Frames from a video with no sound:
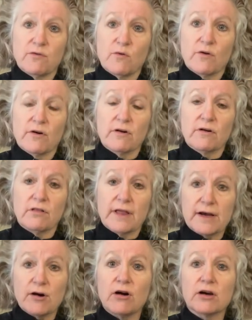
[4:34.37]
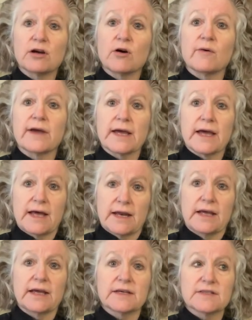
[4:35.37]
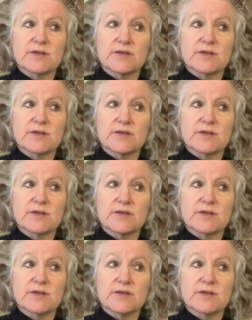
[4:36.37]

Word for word: for like ongoing headache.